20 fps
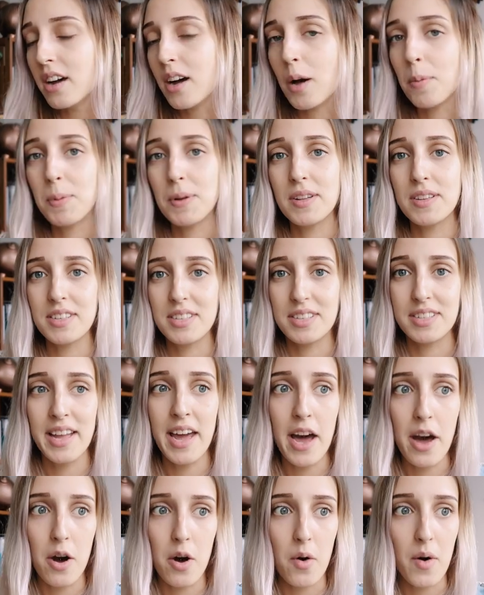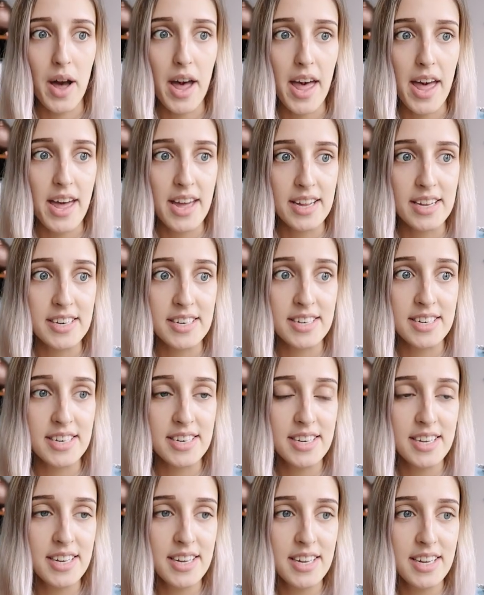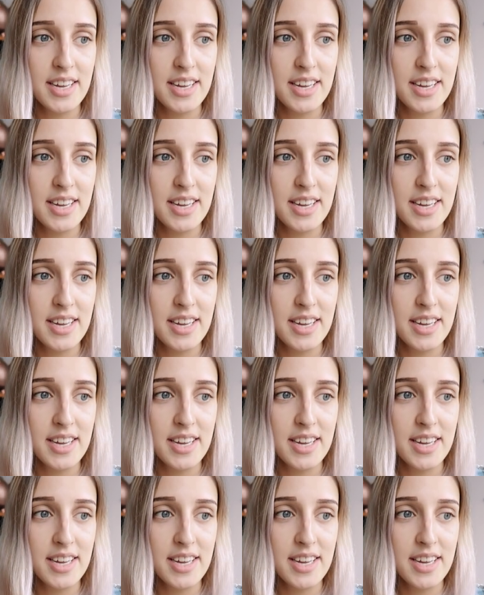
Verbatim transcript: up until now and